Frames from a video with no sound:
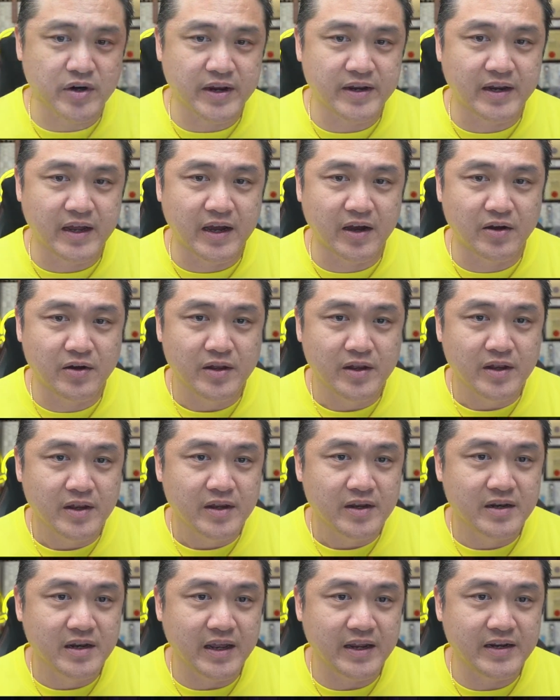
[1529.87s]
right now.
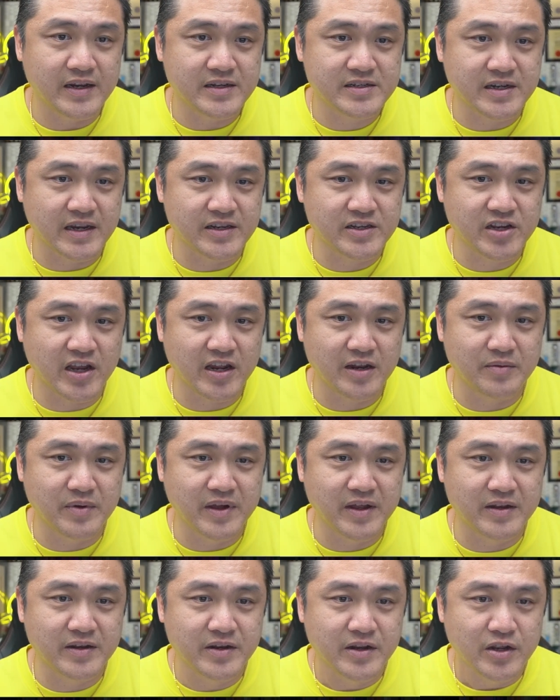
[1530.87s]
Ladies and
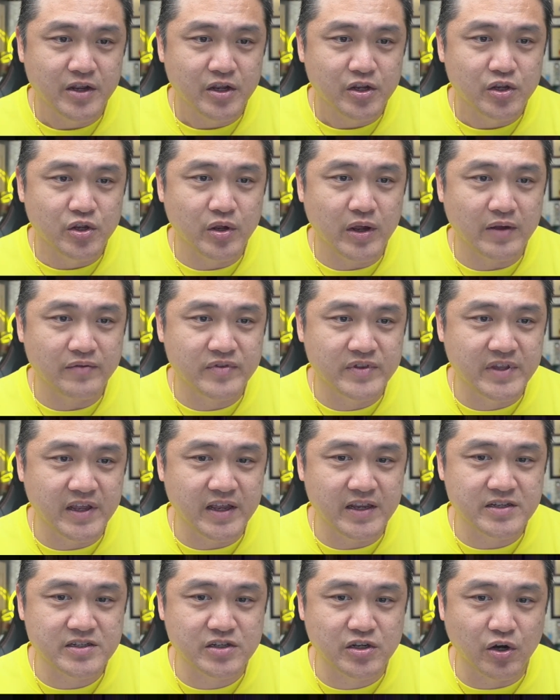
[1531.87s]
gentlemen, you have
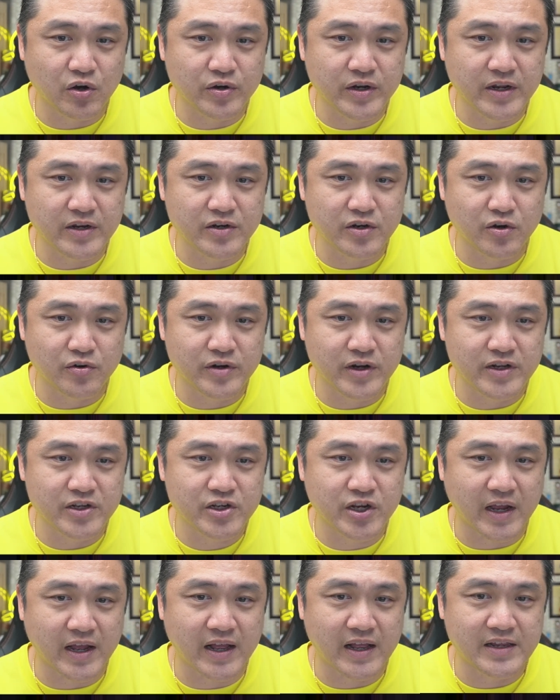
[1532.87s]
this golden
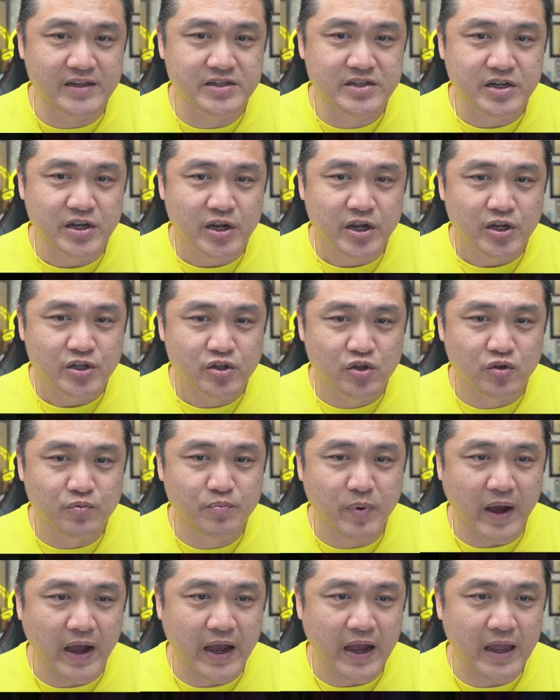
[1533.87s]
chance to
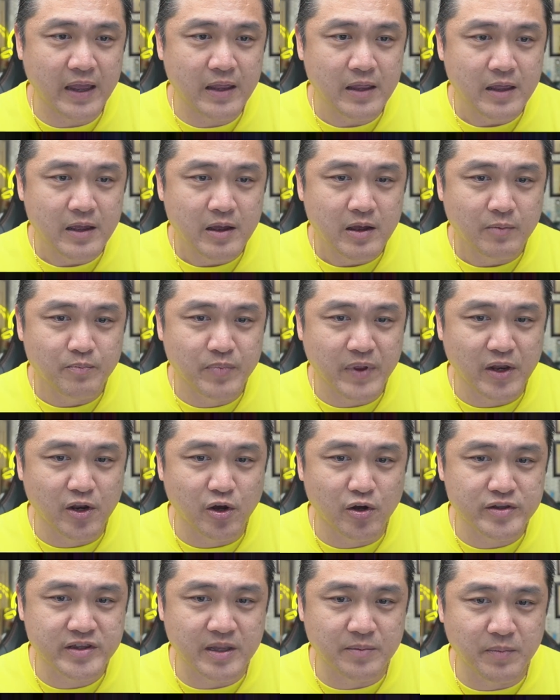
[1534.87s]
buy
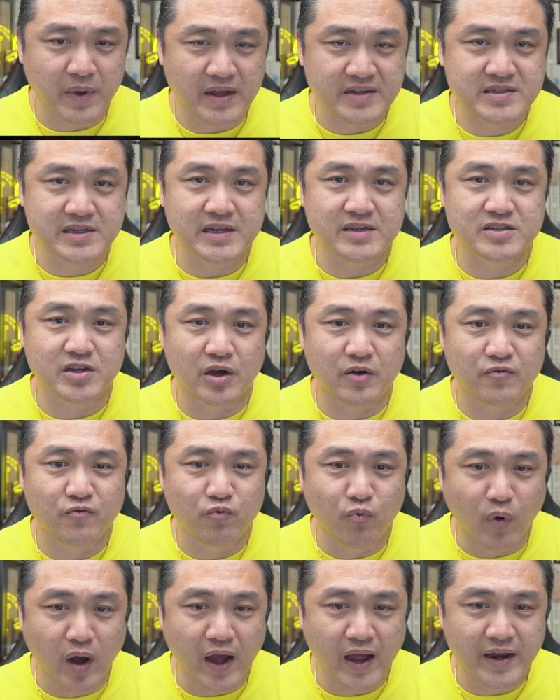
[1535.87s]
below Temasek's of
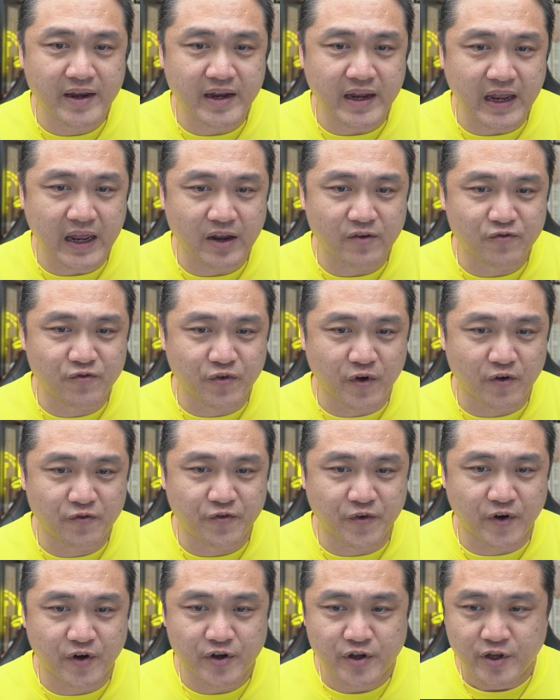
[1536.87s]

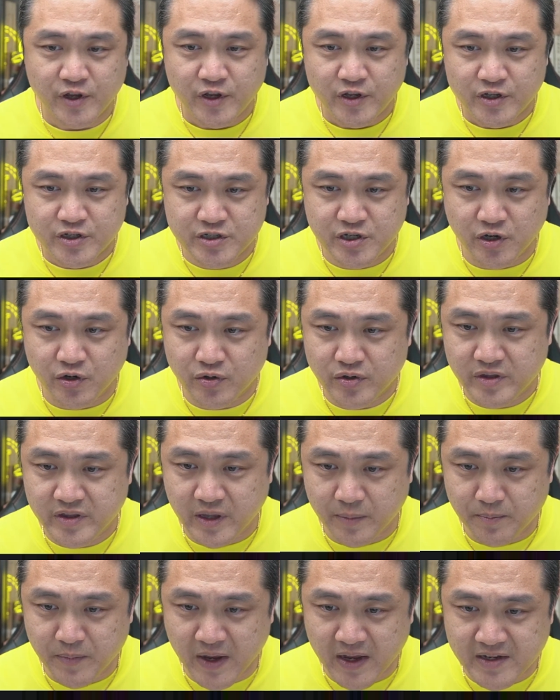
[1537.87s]
1844. So
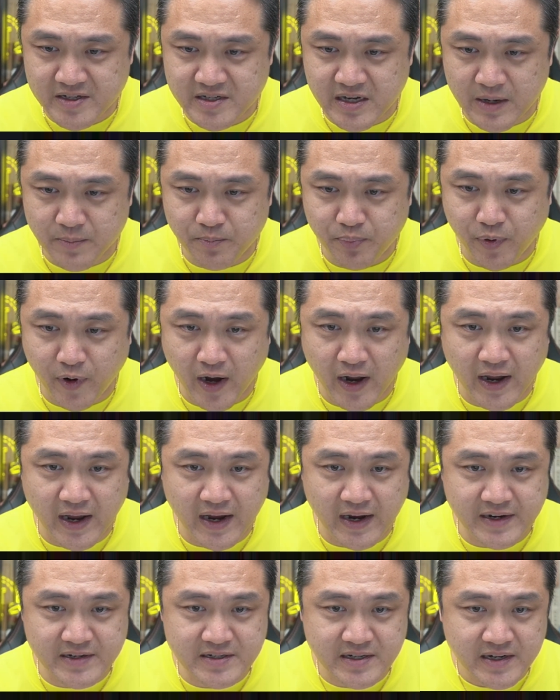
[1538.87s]
Temasek
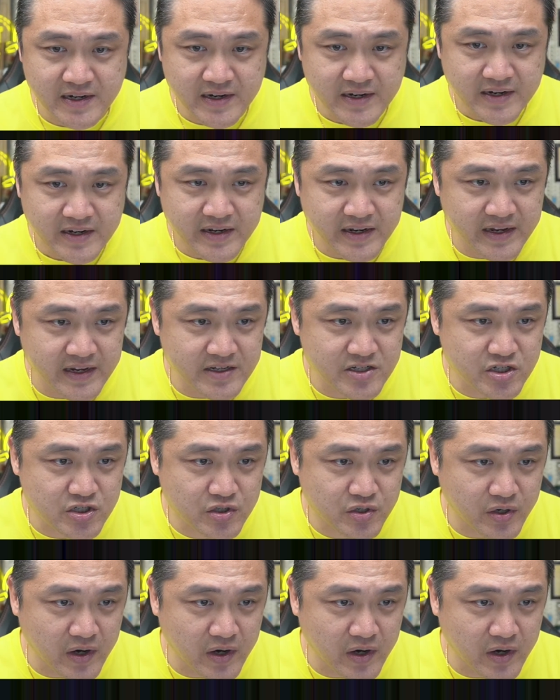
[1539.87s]
price is